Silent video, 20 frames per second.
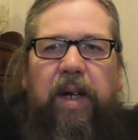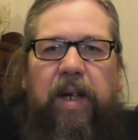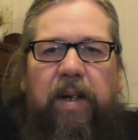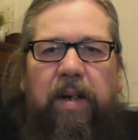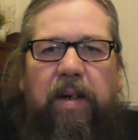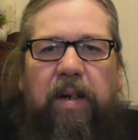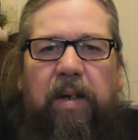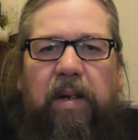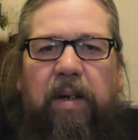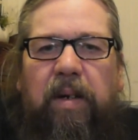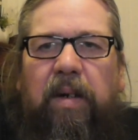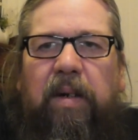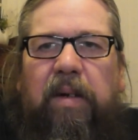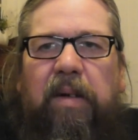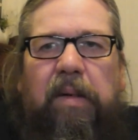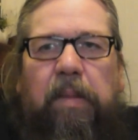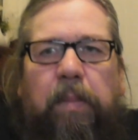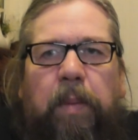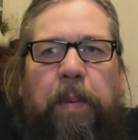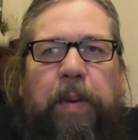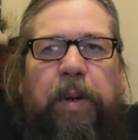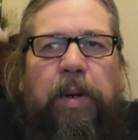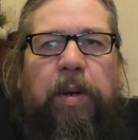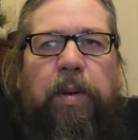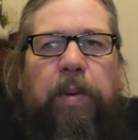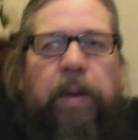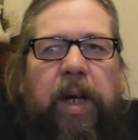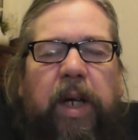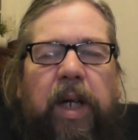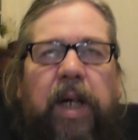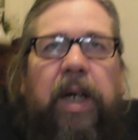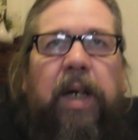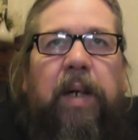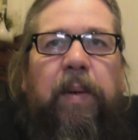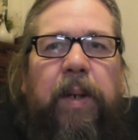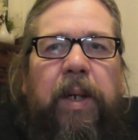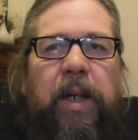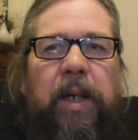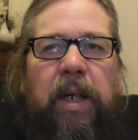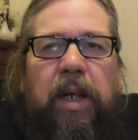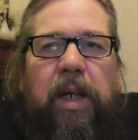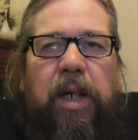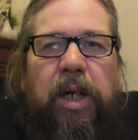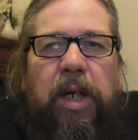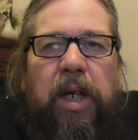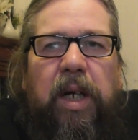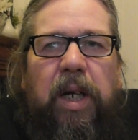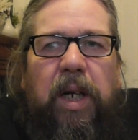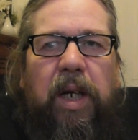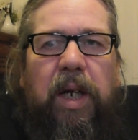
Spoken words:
Maybe not quite that much.